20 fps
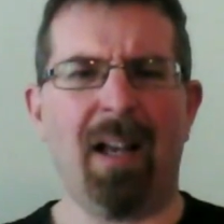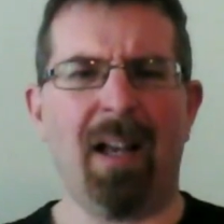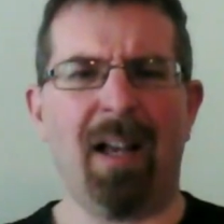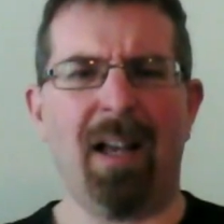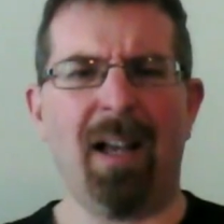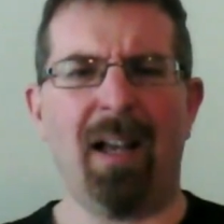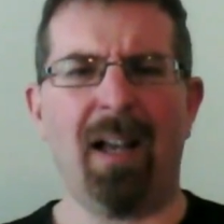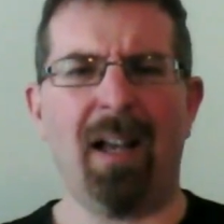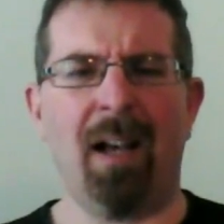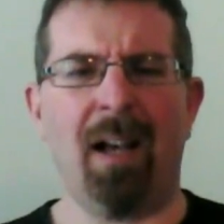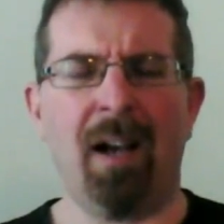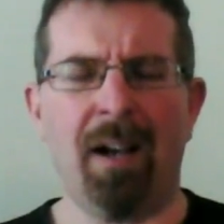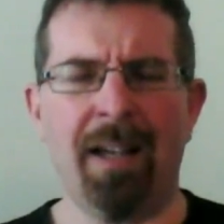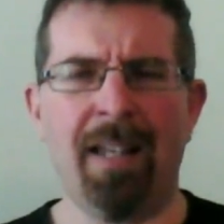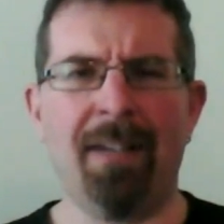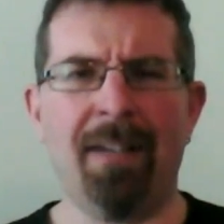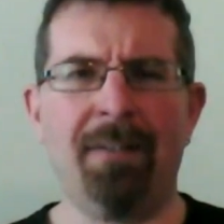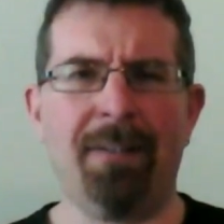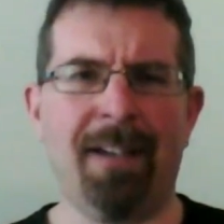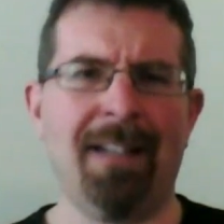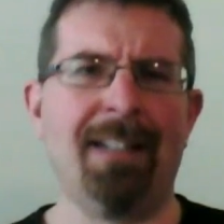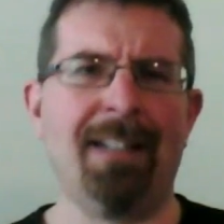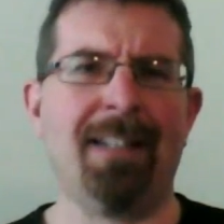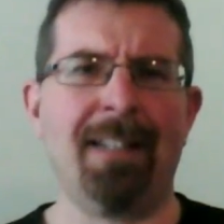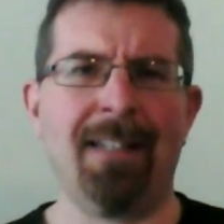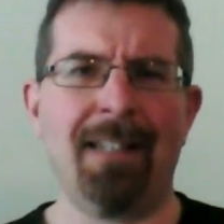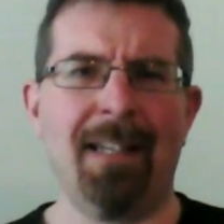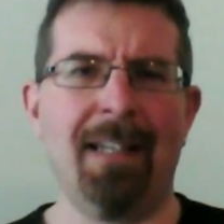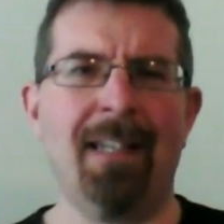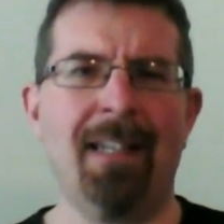high
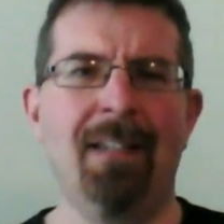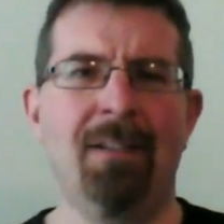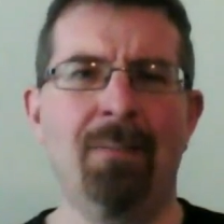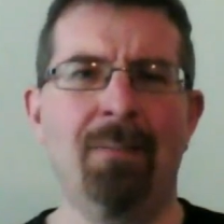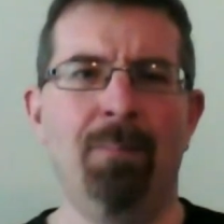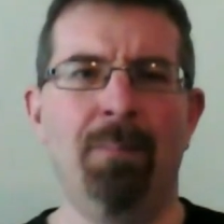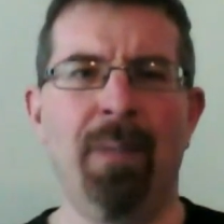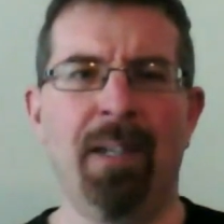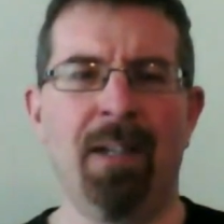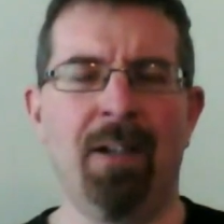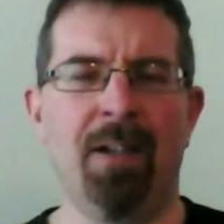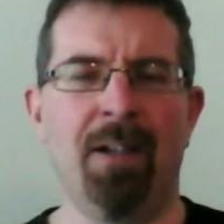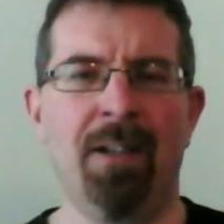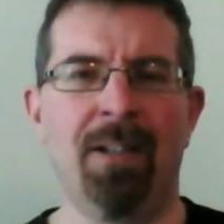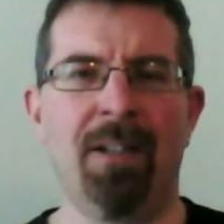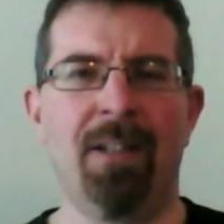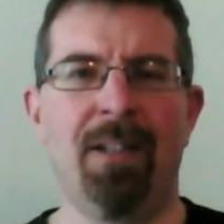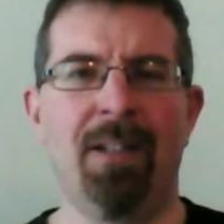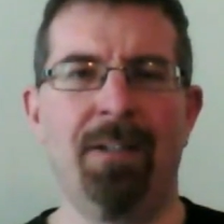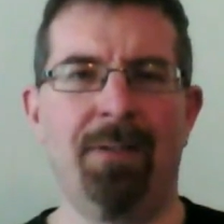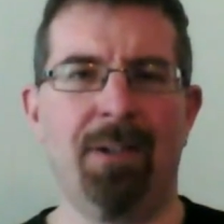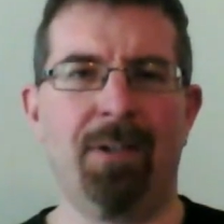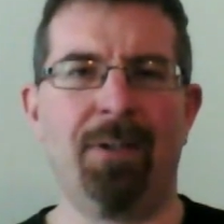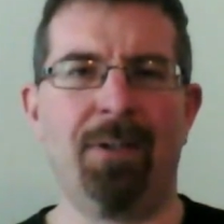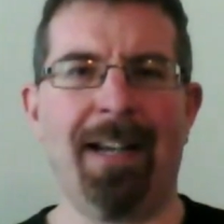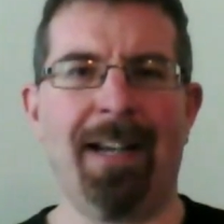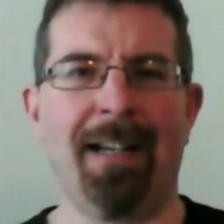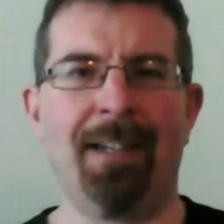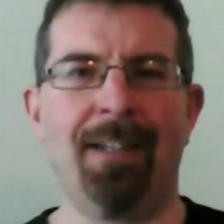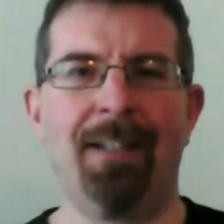fantasy because there are
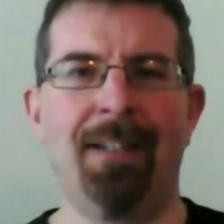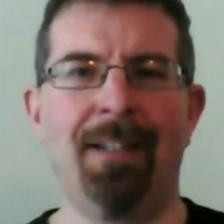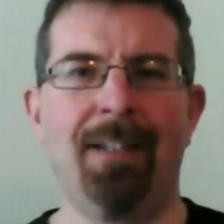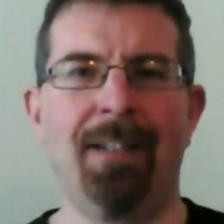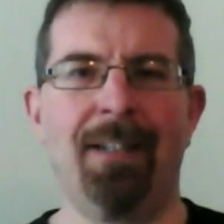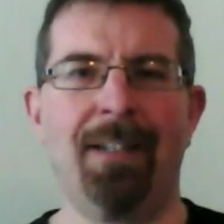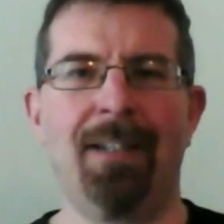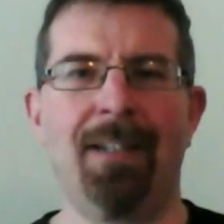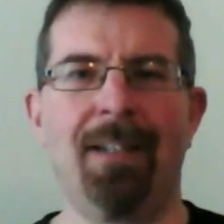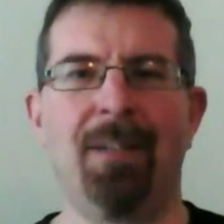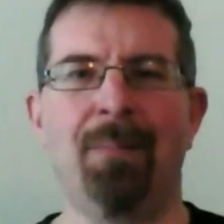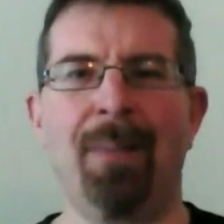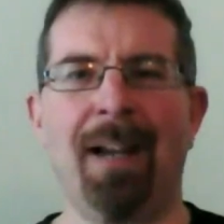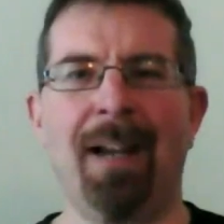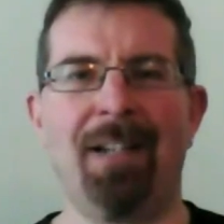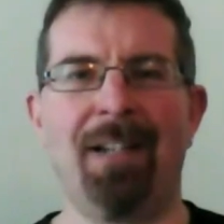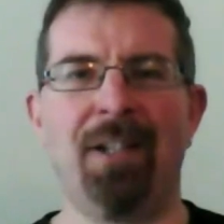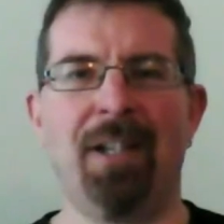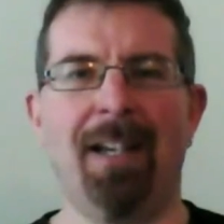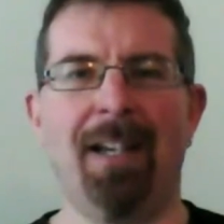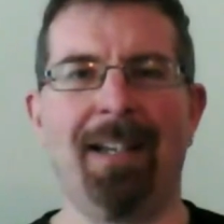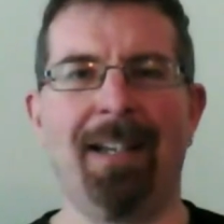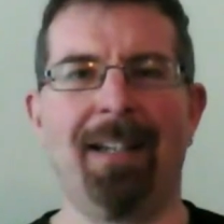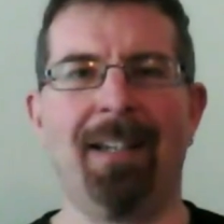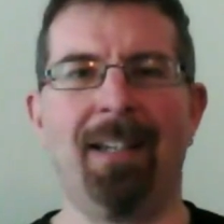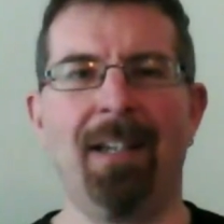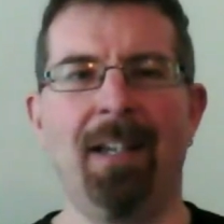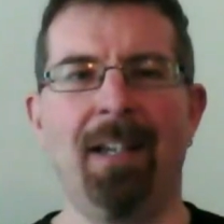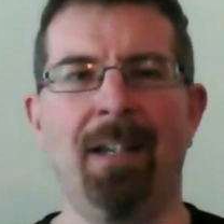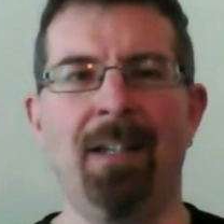dragons and
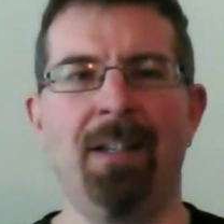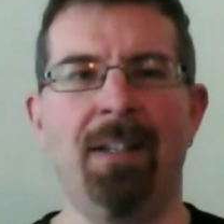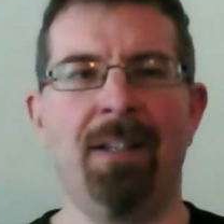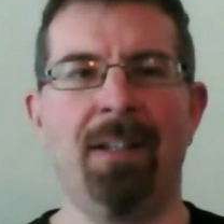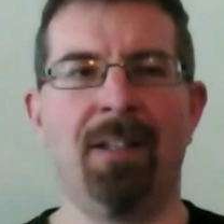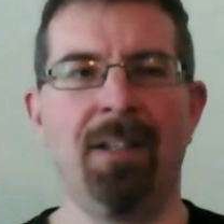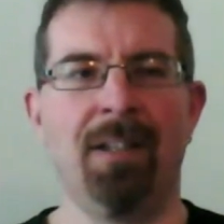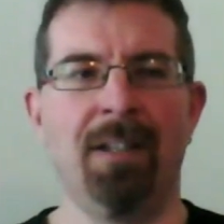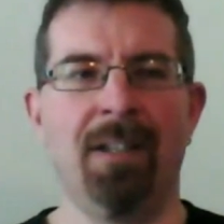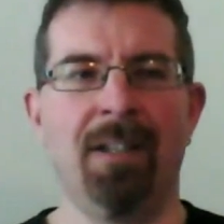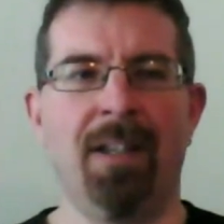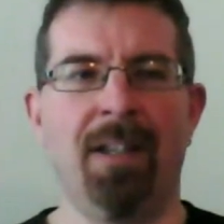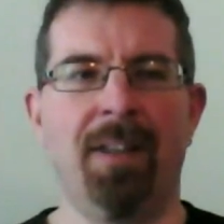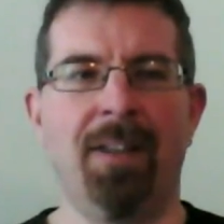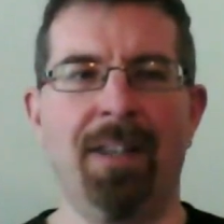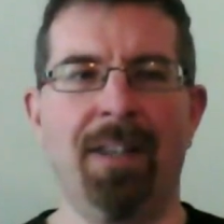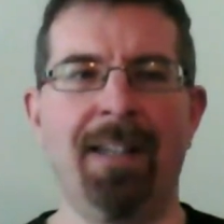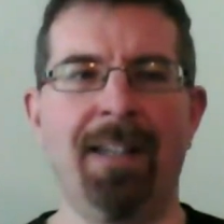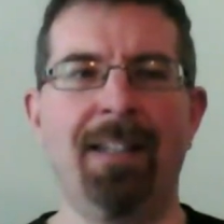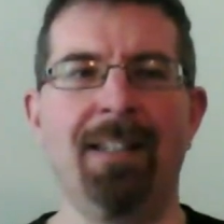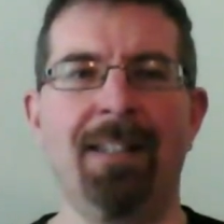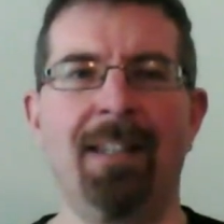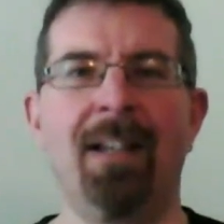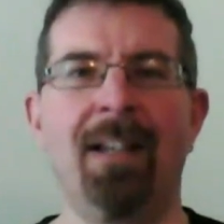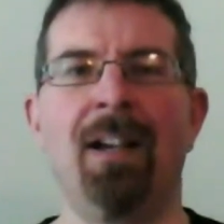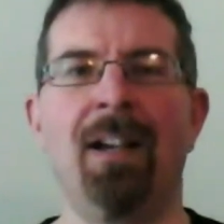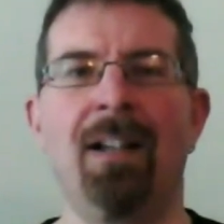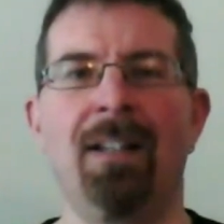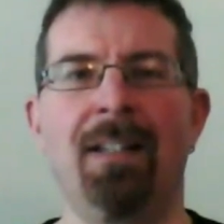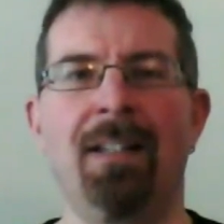magic and things that
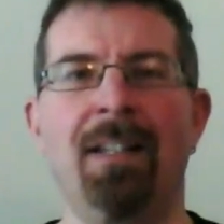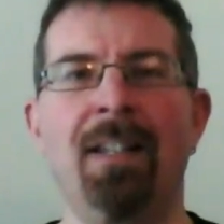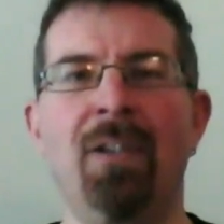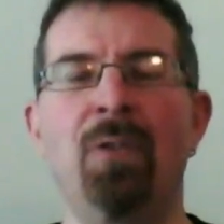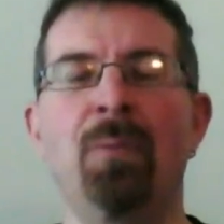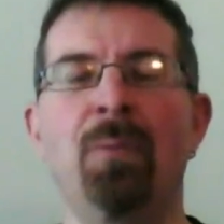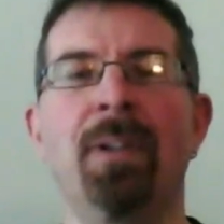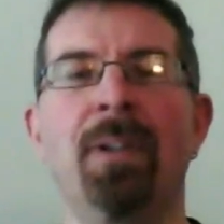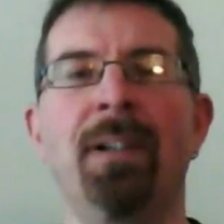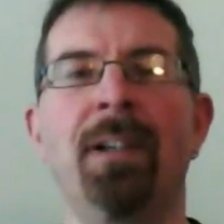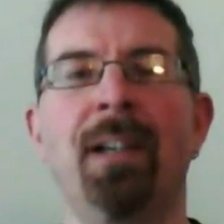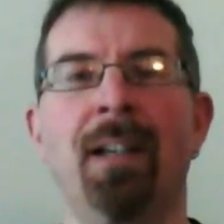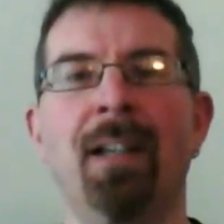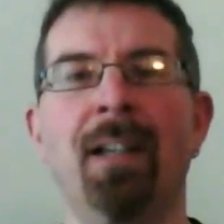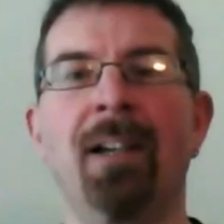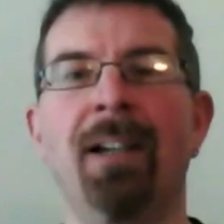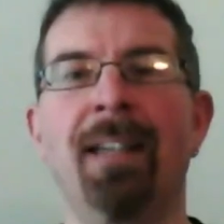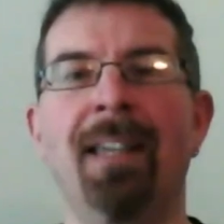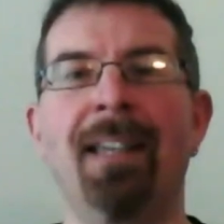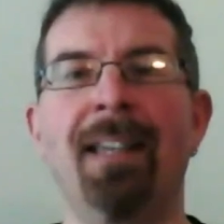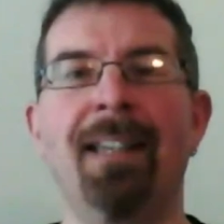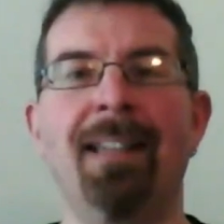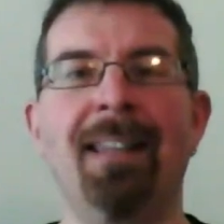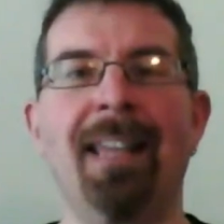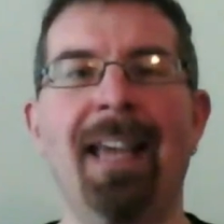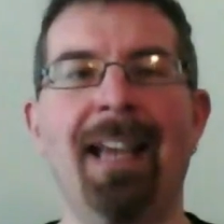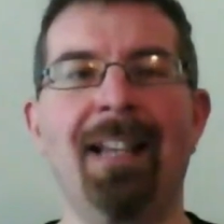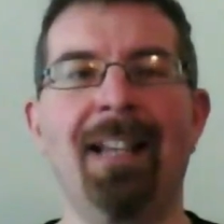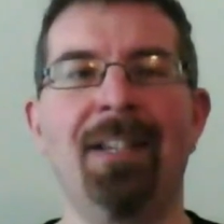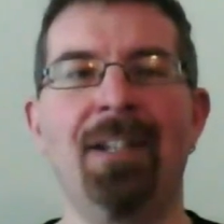aren't human lurking in the
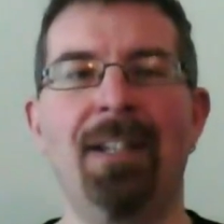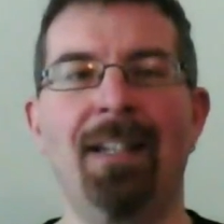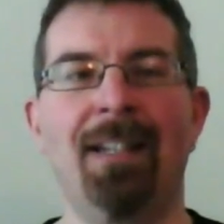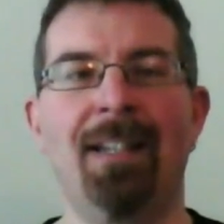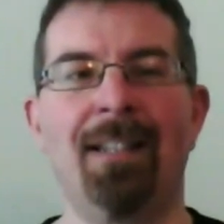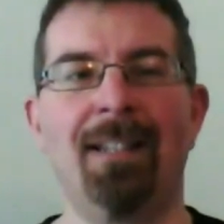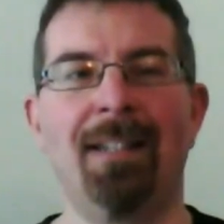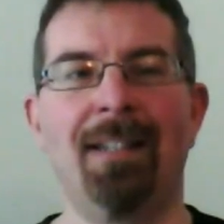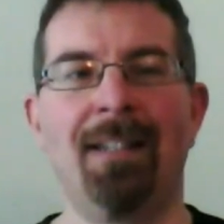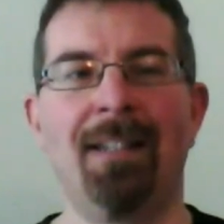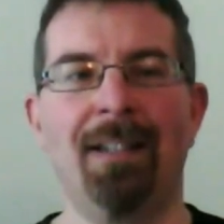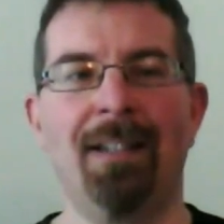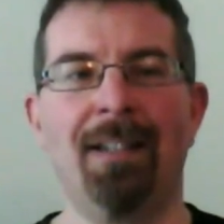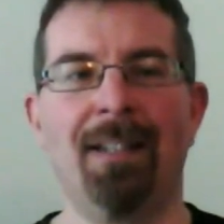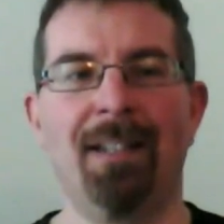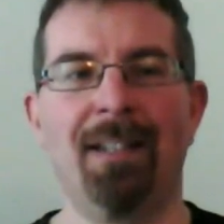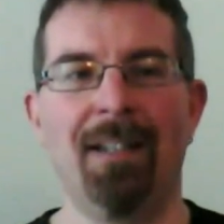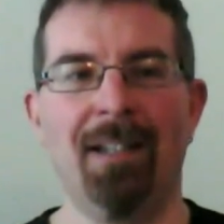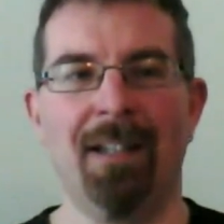edges and